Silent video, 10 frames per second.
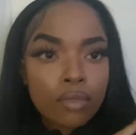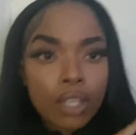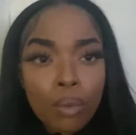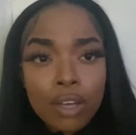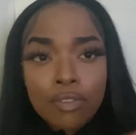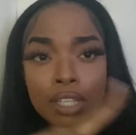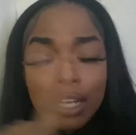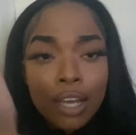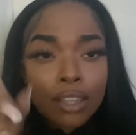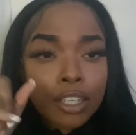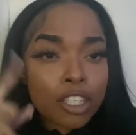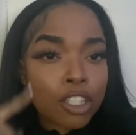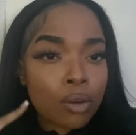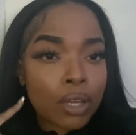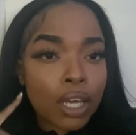I'm waiting for the 9:30
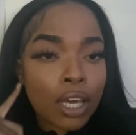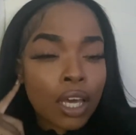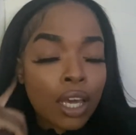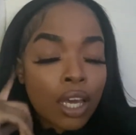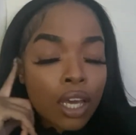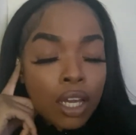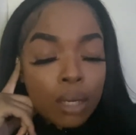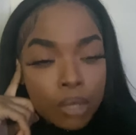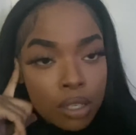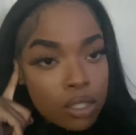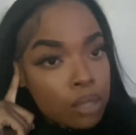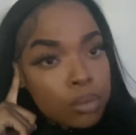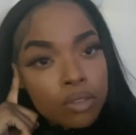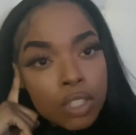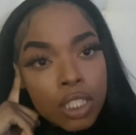showing. I'm gonna go to the
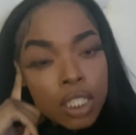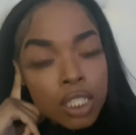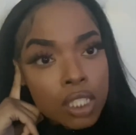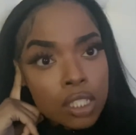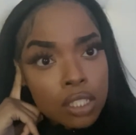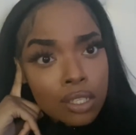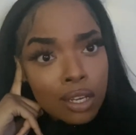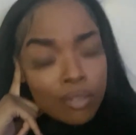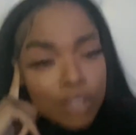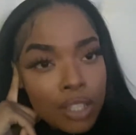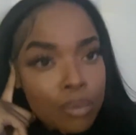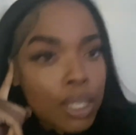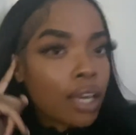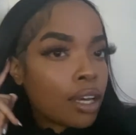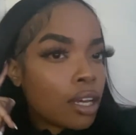movies and everything, but
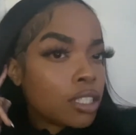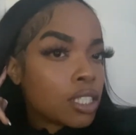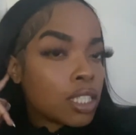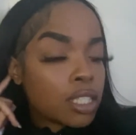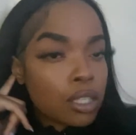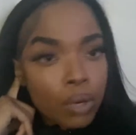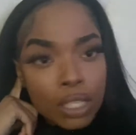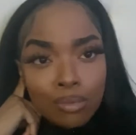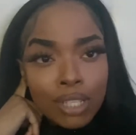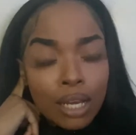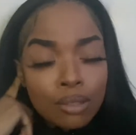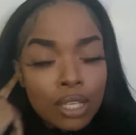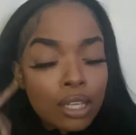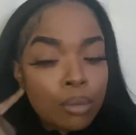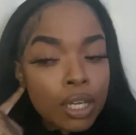yeah, I just need to waste some time. So
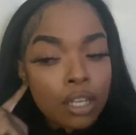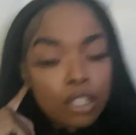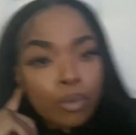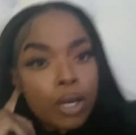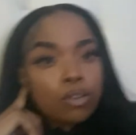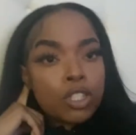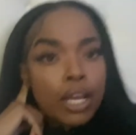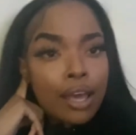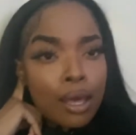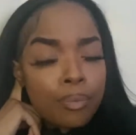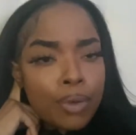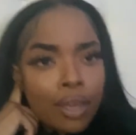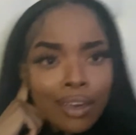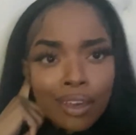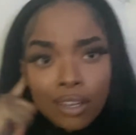I think I'm gonna get on the Pococha app
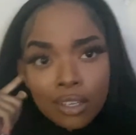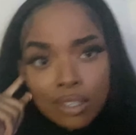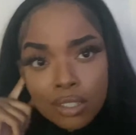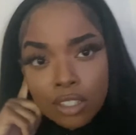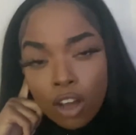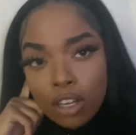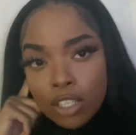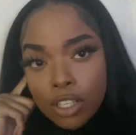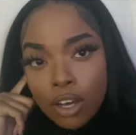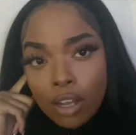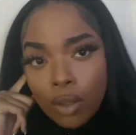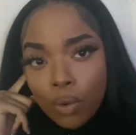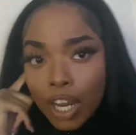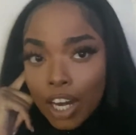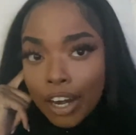and talk to y'all on
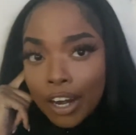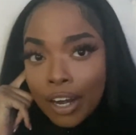there.